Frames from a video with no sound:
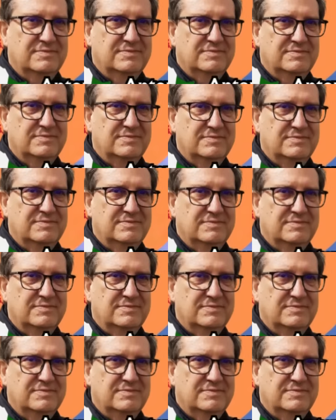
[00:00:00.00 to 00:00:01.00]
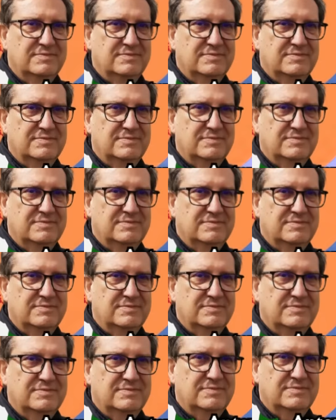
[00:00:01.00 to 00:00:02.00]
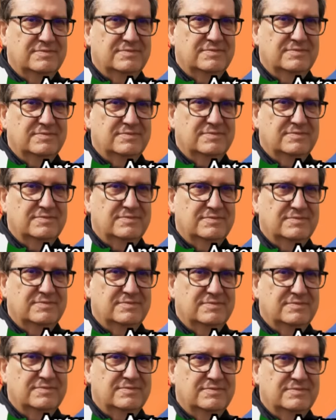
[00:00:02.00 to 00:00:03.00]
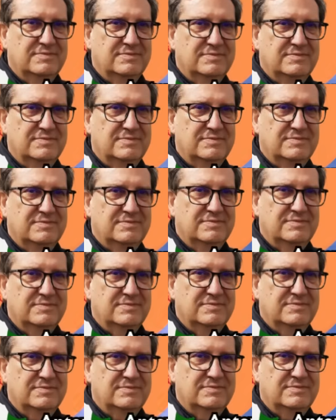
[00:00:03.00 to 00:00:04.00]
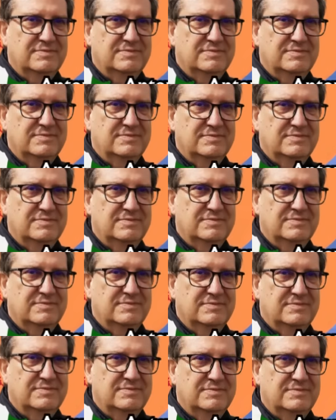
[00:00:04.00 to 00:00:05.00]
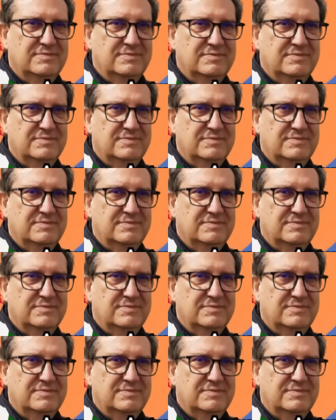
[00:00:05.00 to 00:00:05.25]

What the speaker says: (not speaking)